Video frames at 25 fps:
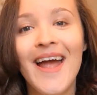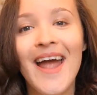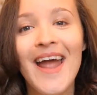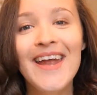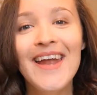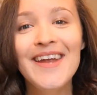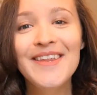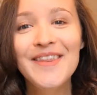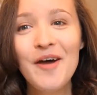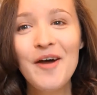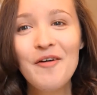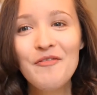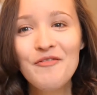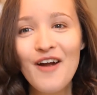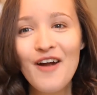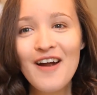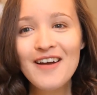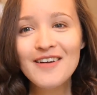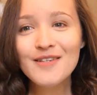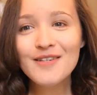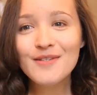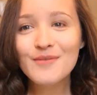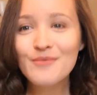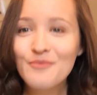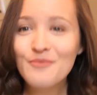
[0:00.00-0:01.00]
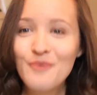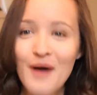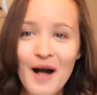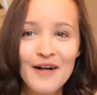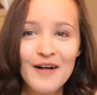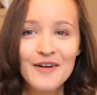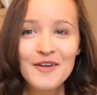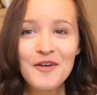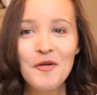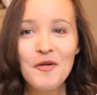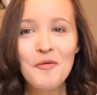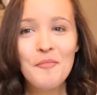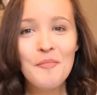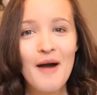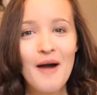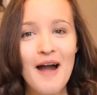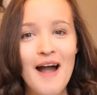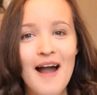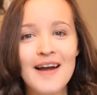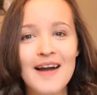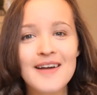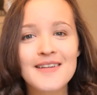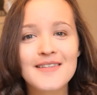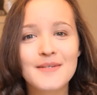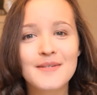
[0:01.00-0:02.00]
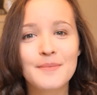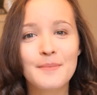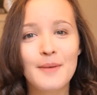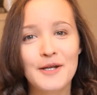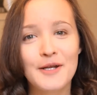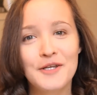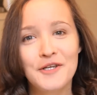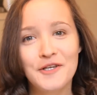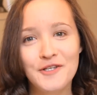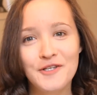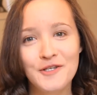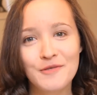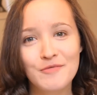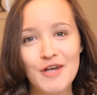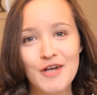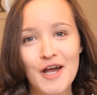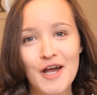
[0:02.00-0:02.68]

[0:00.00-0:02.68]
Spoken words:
Hey there friends, welcome back to my YouTube